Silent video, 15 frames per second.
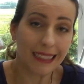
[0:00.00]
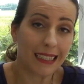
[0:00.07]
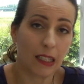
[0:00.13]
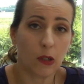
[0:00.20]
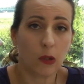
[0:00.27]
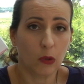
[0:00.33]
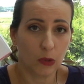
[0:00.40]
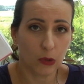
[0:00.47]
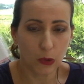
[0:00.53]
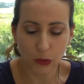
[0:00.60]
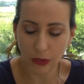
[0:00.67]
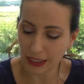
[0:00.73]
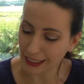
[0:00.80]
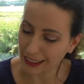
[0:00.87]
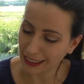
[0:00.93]
they are all
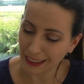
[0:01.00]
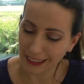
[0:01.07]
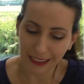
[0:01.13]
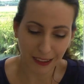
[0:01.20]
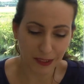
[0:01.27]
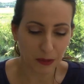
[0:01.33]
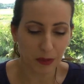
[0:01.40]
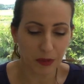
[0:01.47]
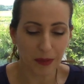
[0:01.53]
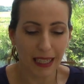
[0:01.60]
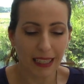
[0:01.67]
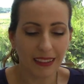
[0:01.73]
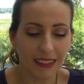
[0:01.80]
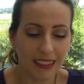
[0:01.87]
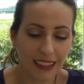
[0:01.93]
new, they still need to be
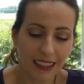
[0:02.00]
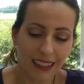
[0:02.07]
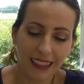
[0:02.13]
made.